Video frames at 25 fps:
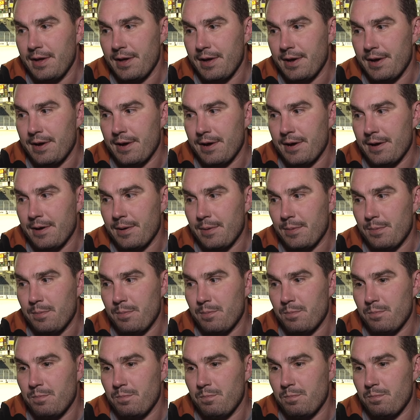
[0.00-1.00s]

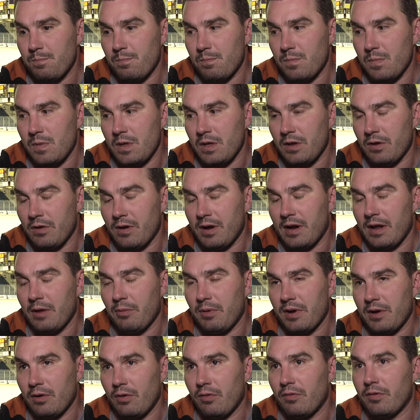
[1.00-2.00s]
And I
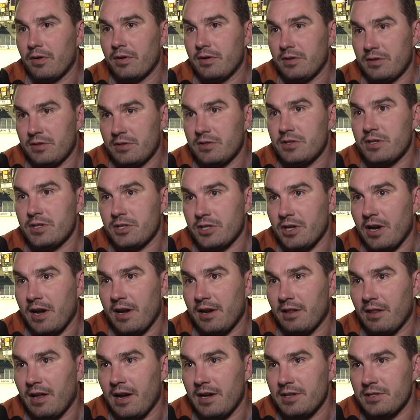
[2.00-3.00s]
went over to
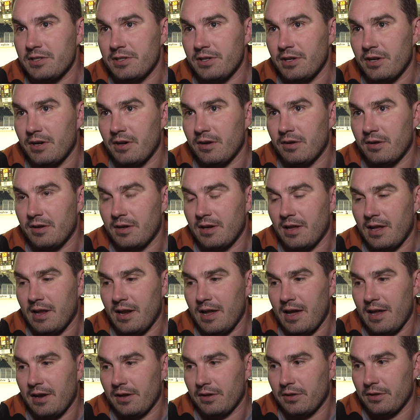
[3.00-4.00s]
China last year and
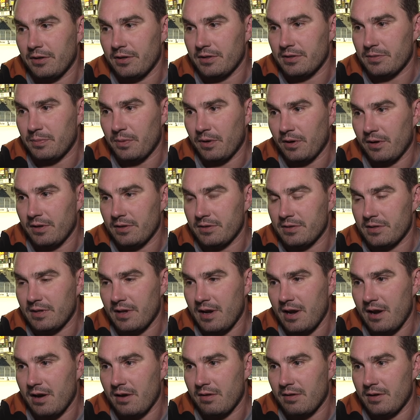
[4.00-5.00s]
had a good experience
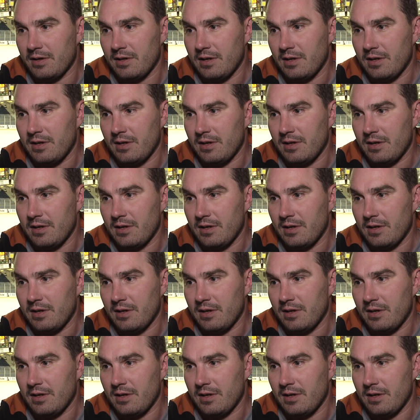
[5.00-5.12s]
there.